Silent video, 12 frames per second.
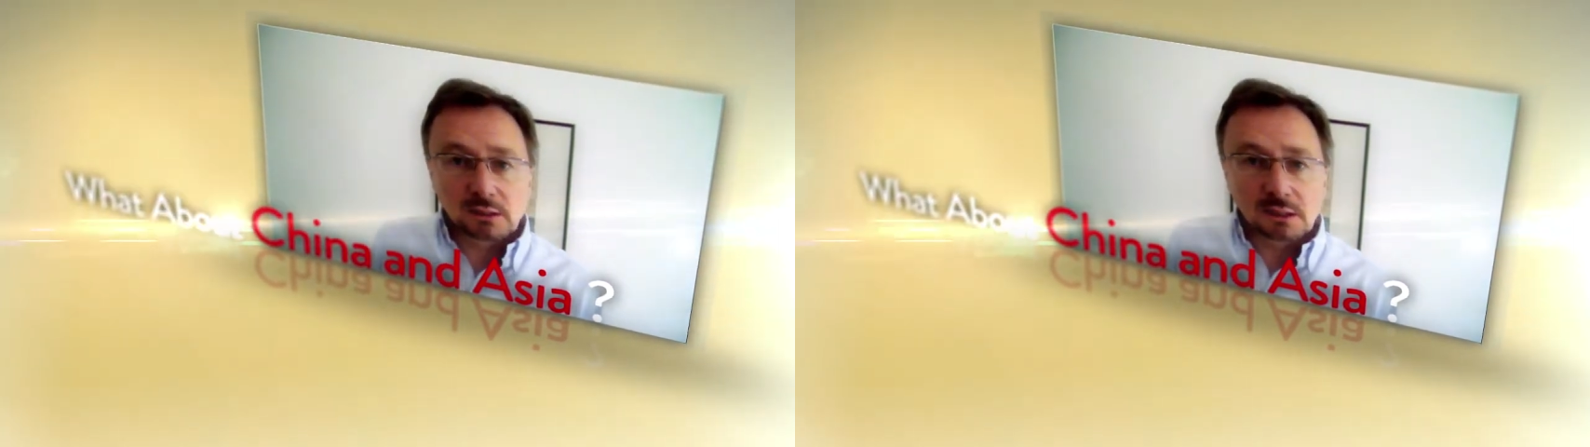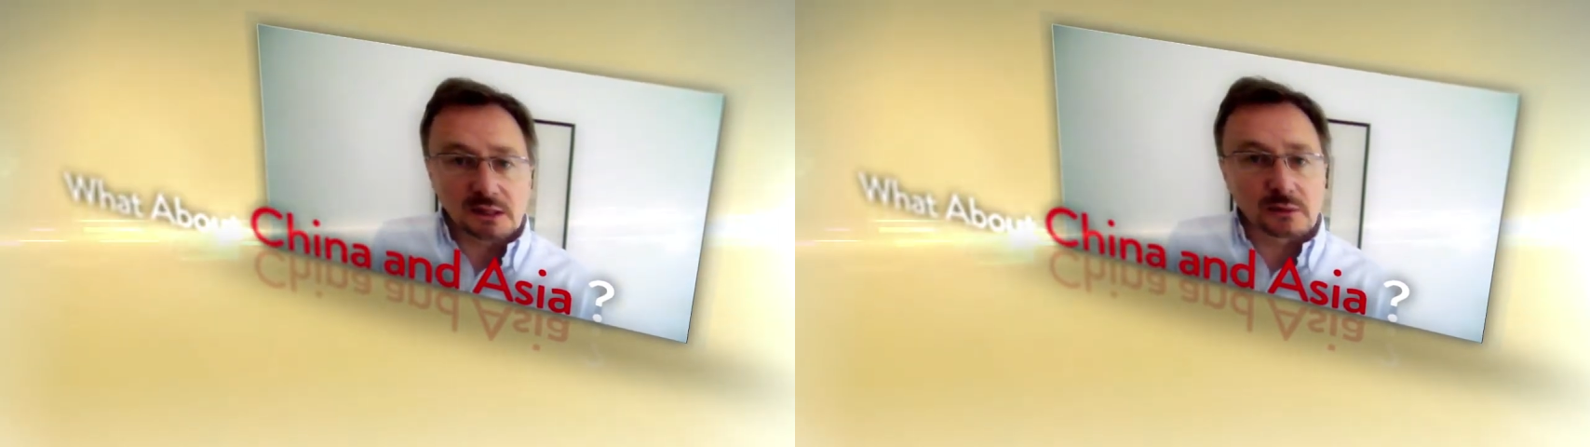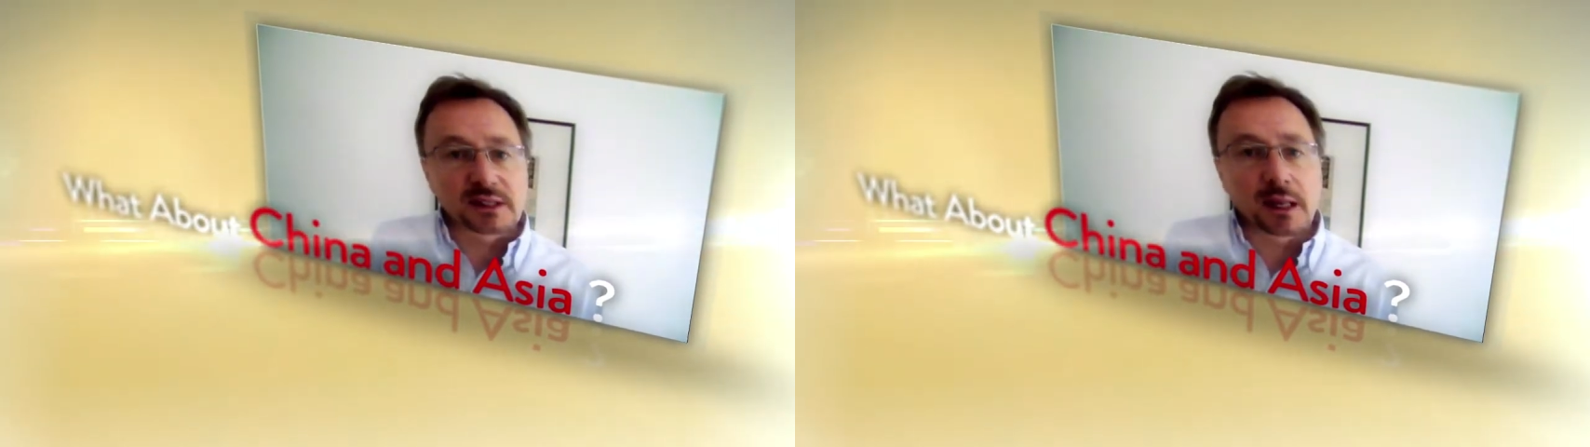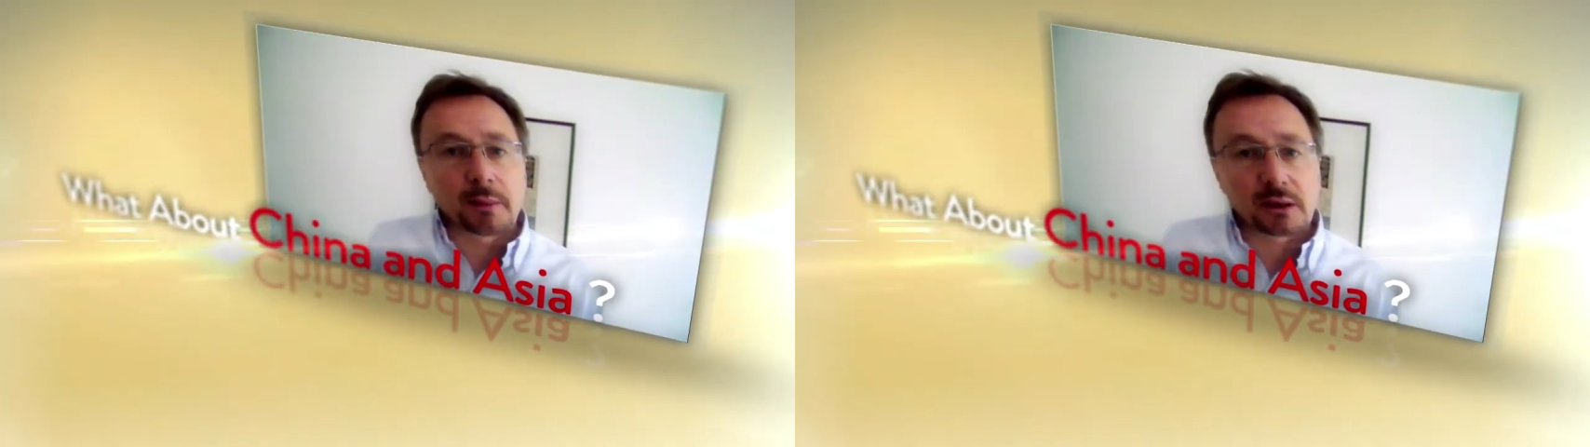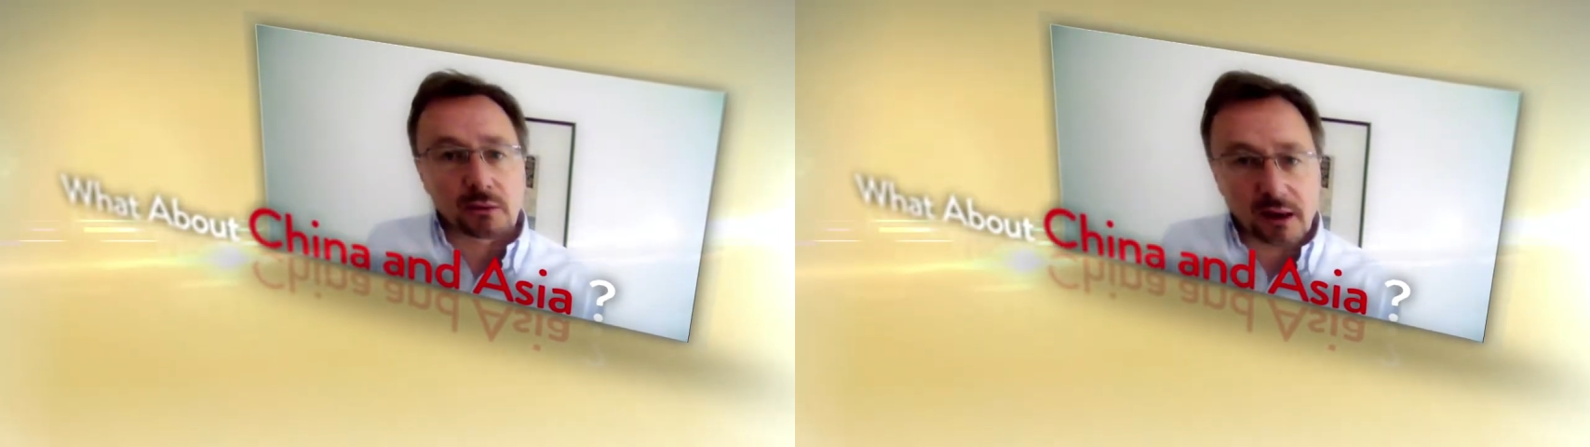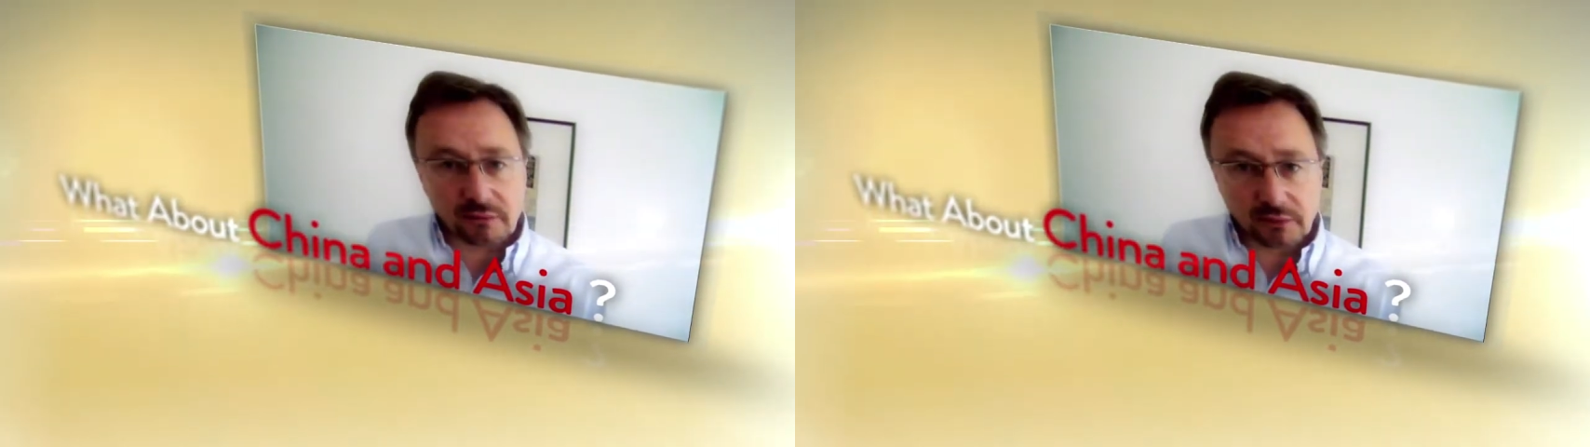as with
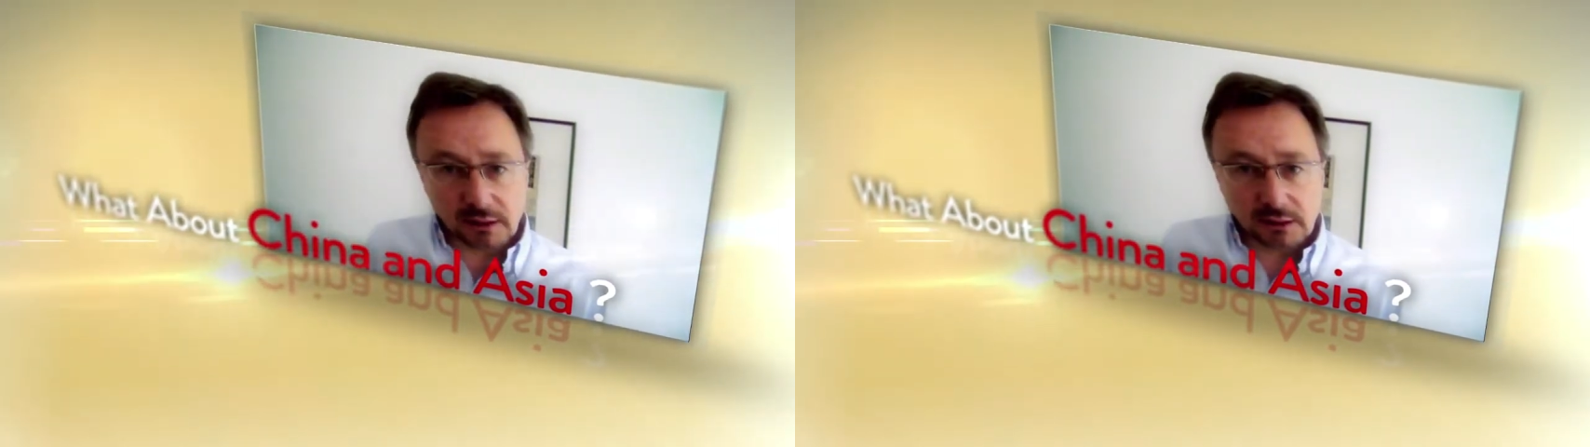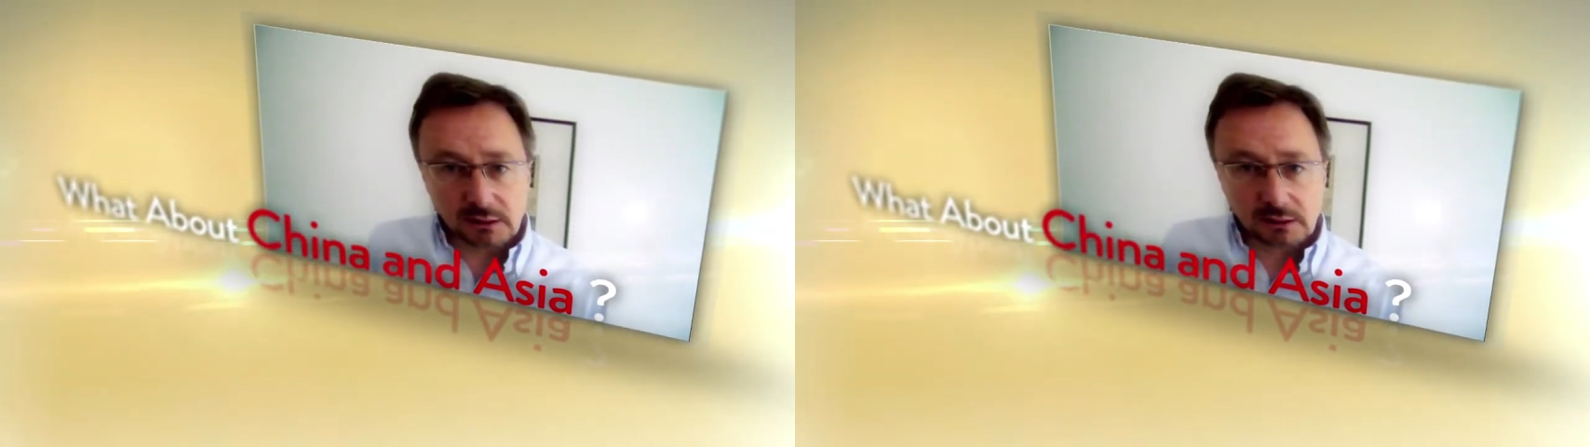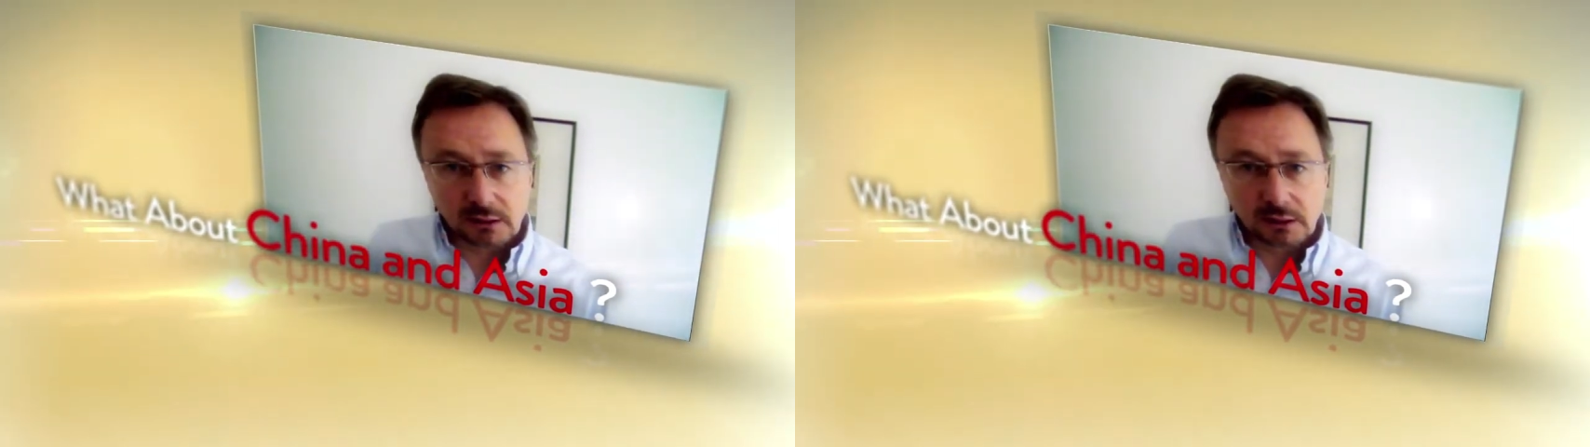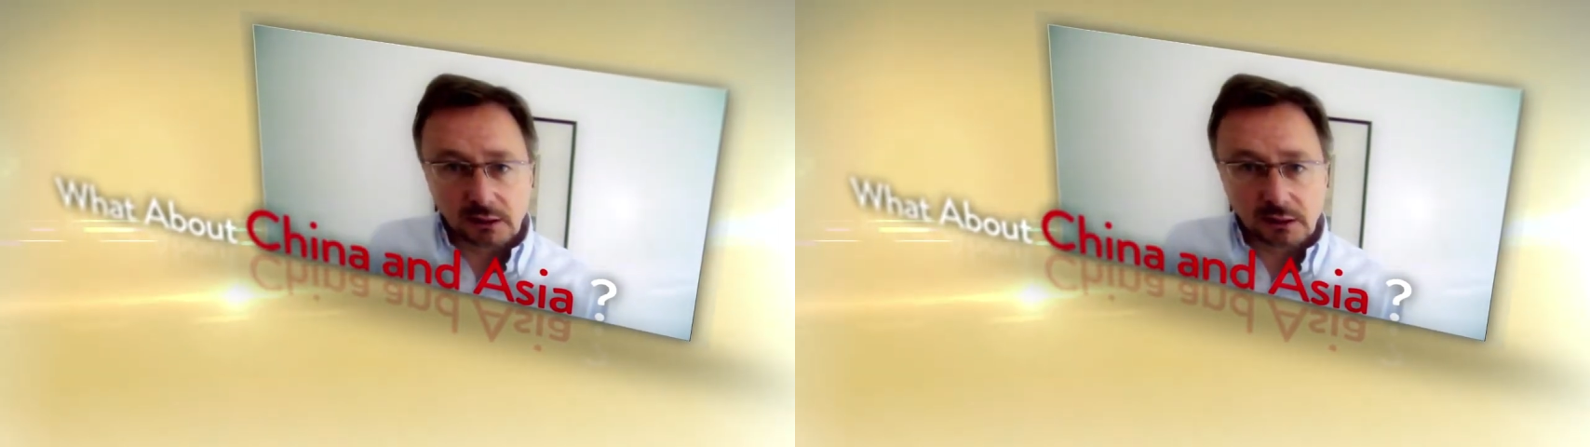demographics.